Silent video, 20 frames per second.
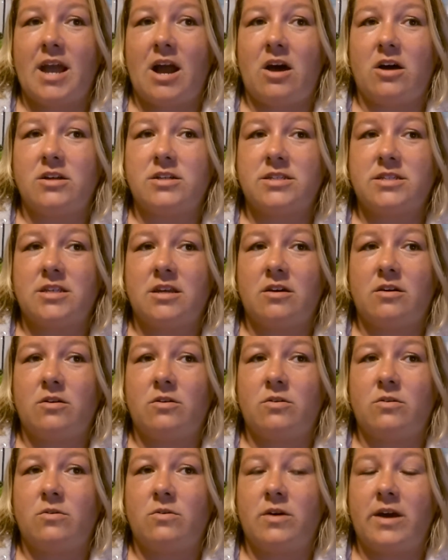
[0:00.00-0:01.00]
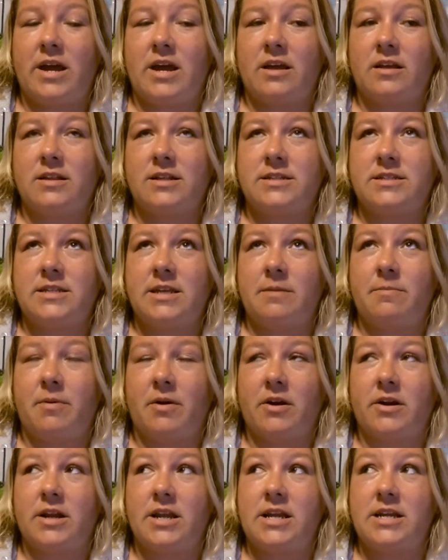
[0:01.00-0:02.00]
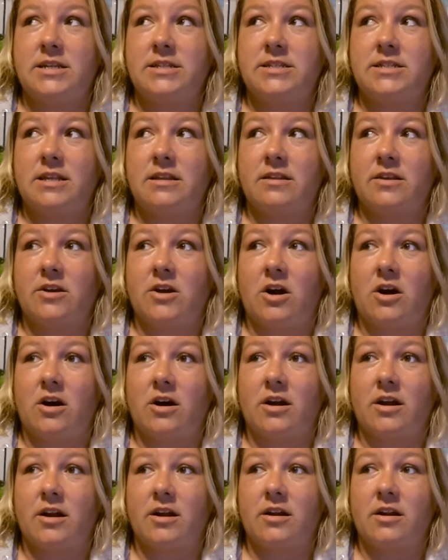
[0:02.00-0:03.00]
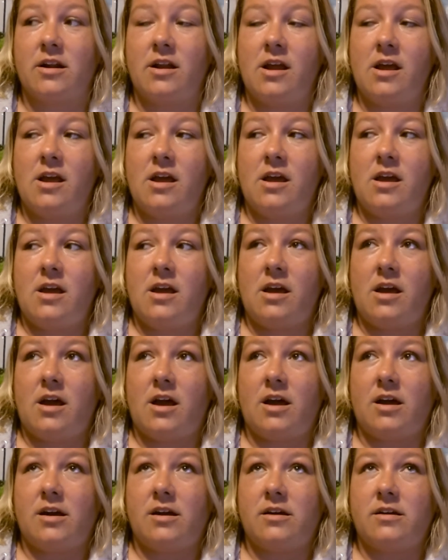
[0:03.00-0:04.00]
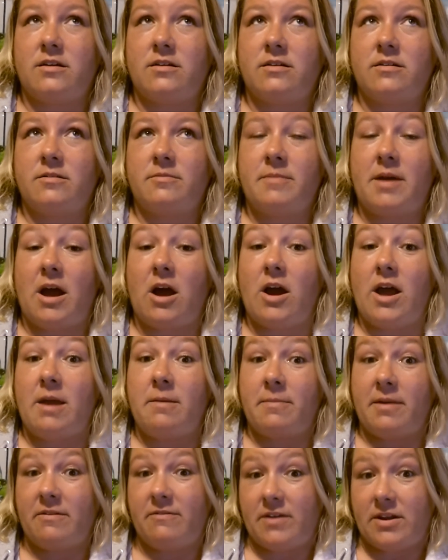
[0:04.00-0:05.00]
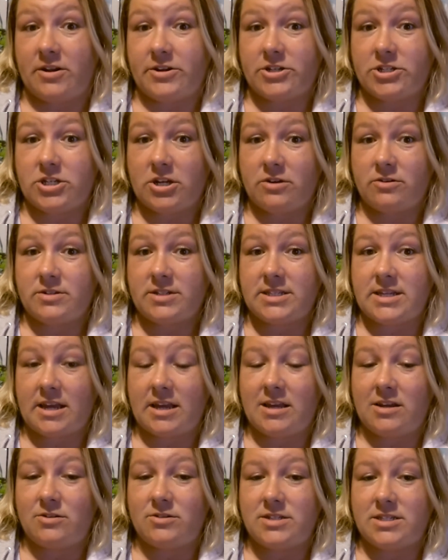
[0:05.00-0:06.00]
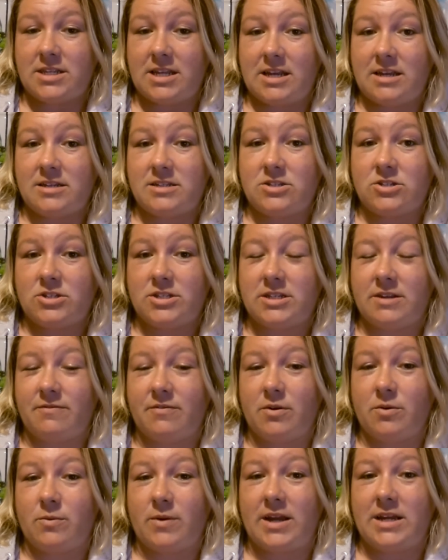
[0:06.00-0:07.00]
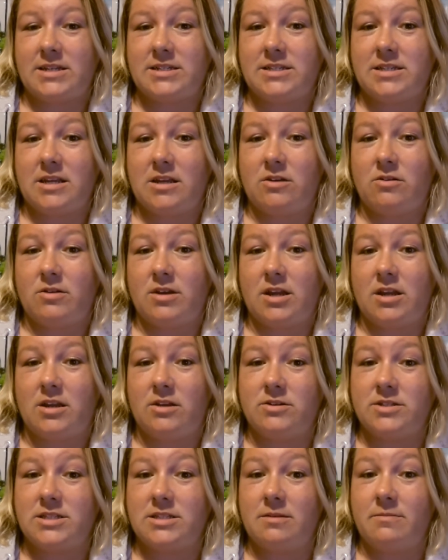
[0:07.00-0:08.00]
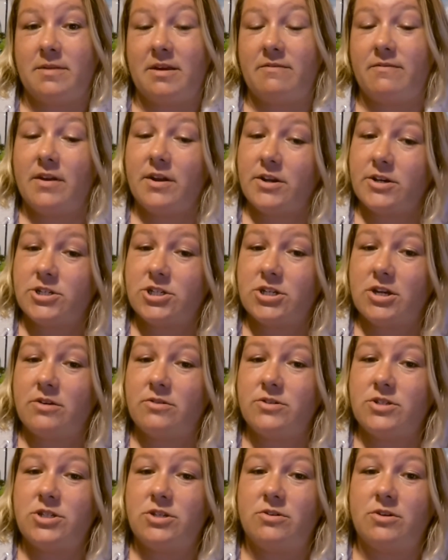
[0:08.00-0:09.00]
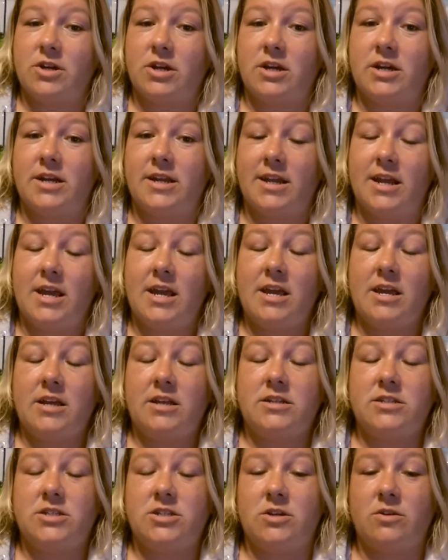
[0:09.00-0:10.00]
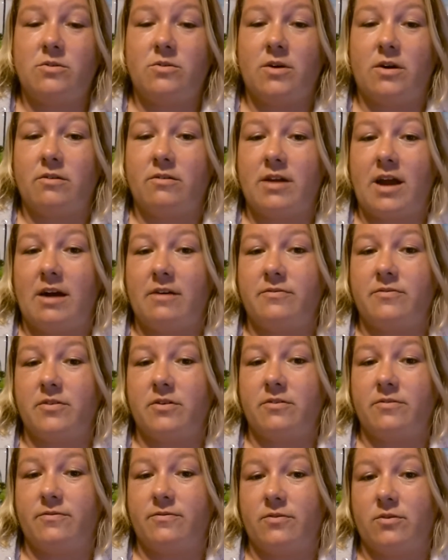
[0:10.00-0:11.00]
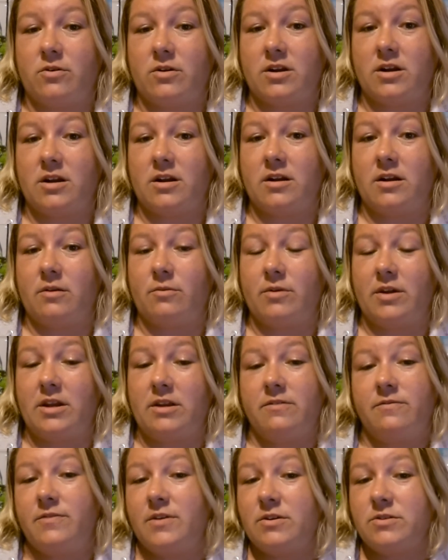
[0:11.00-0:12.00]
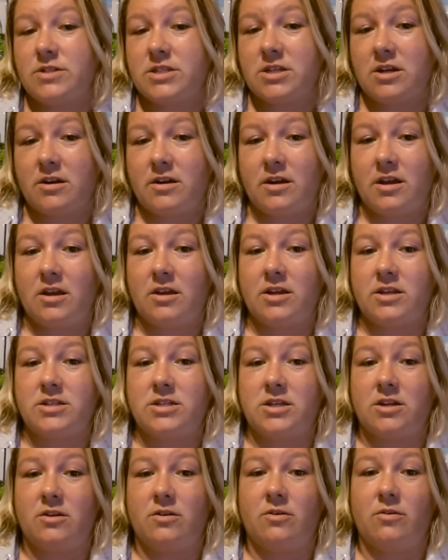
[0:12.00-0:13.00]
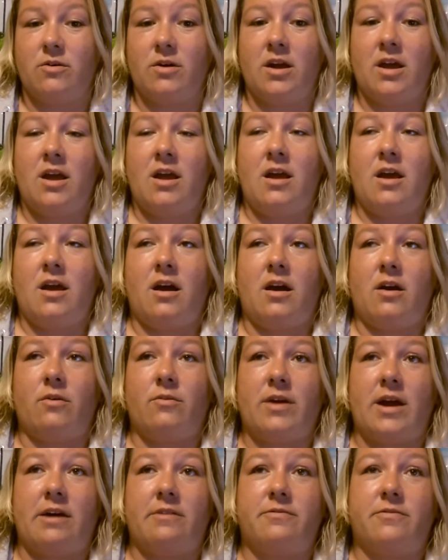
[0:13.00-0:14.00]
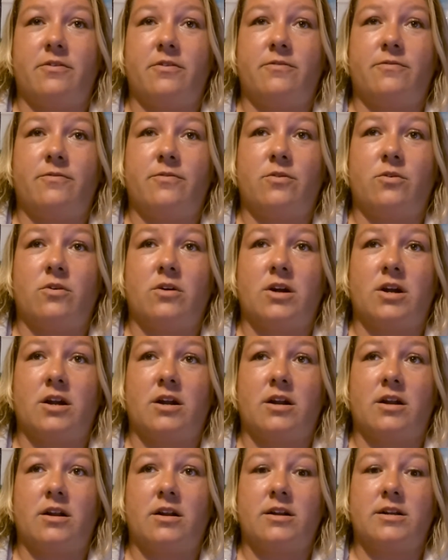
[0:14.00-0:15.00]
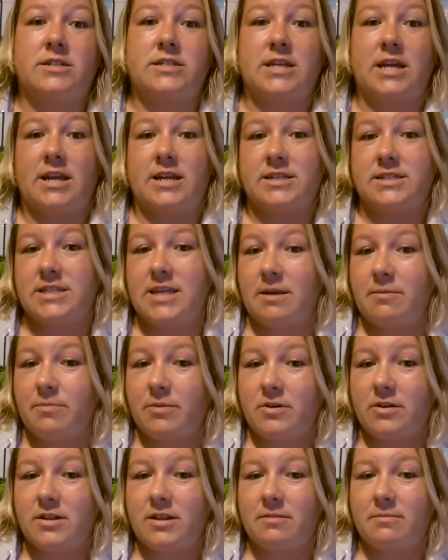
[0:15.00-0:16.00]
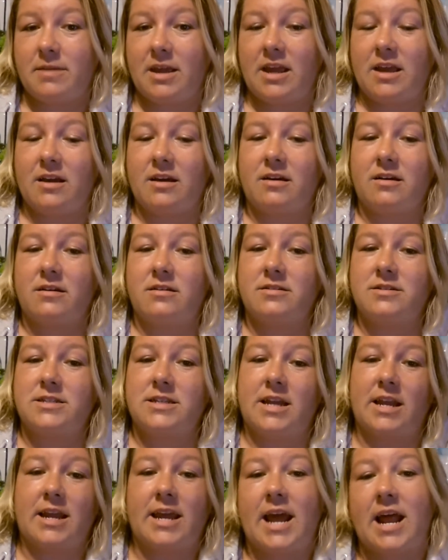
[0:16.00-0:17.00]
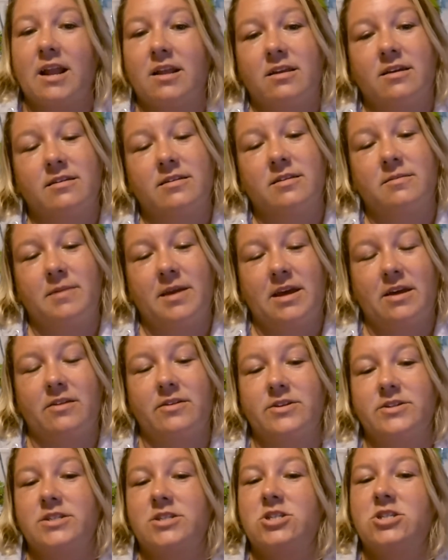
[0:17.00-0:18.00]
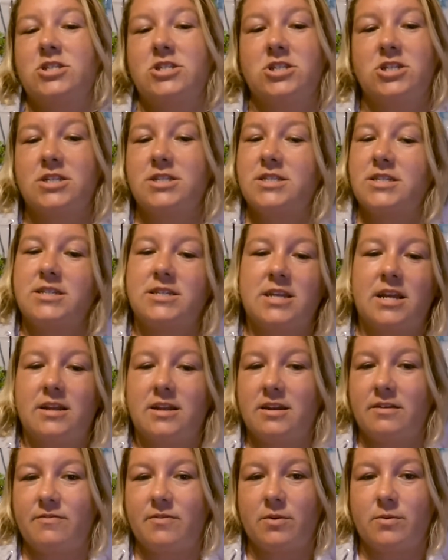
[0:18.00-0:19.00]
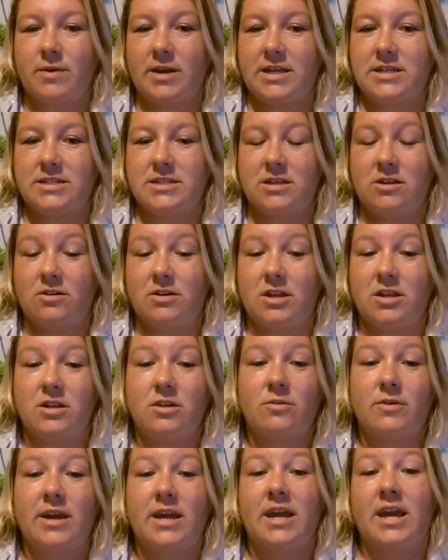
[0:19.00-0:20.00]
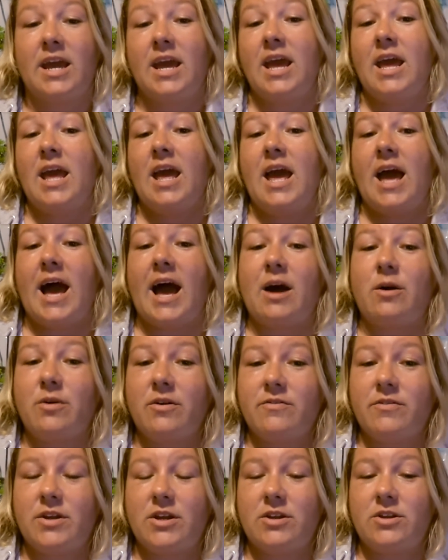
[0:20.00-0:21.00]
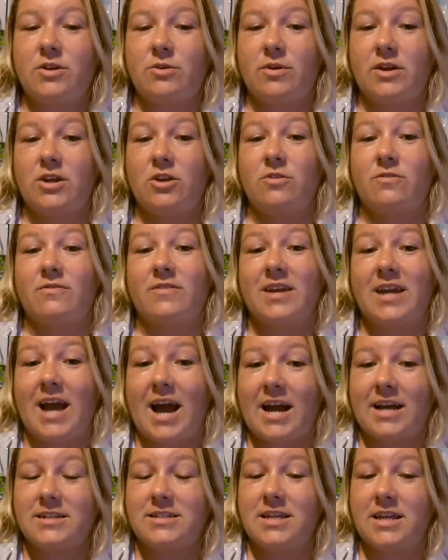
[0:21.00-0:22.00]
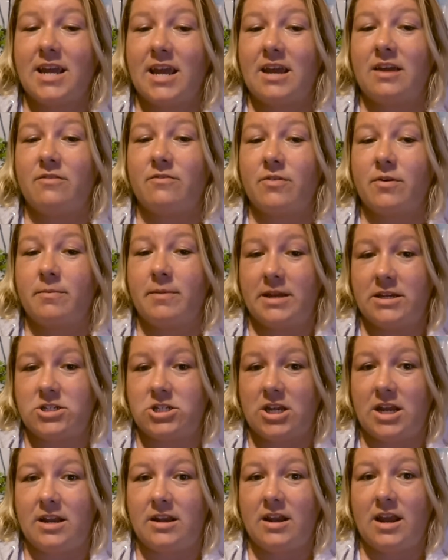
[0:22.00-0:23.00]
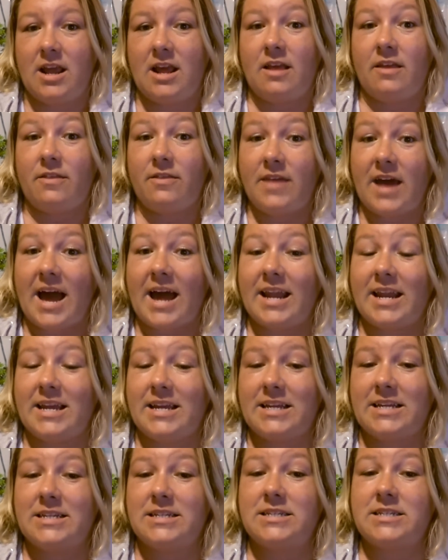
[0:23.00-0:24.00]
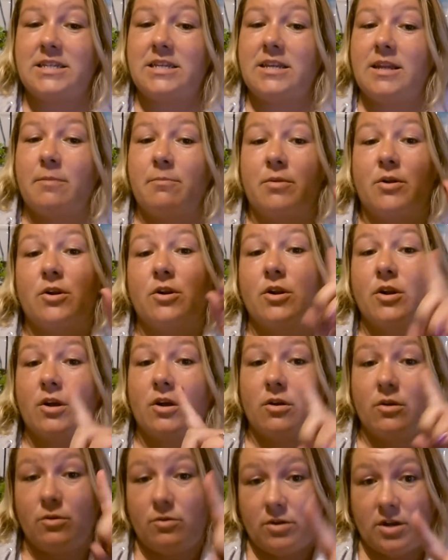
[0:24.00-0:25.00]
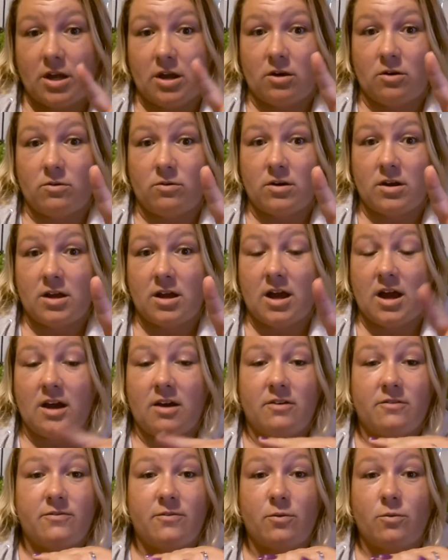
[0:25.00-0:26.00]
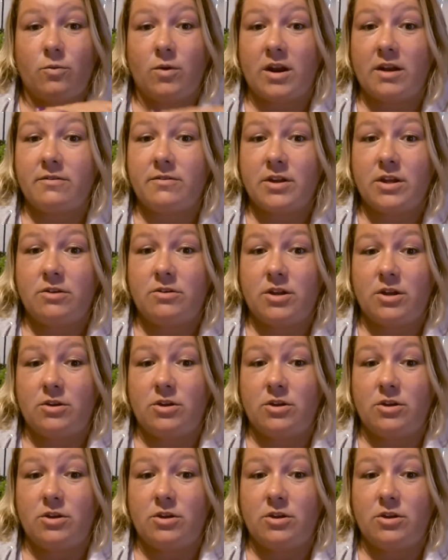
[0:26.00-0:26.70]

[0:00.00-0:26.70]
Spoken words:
Also, let's see, parties in the car. In my vendor shows, I use these. There's different ways that you could use them at vendor shows. You could do a raffle for a Reed diffuser. You could do a raffle to get a sample in the mail, to get a catalog in the mail. There's just a ton of different ways that you can do it. However you do it, you've got to get information. That is number uno of whatever you do.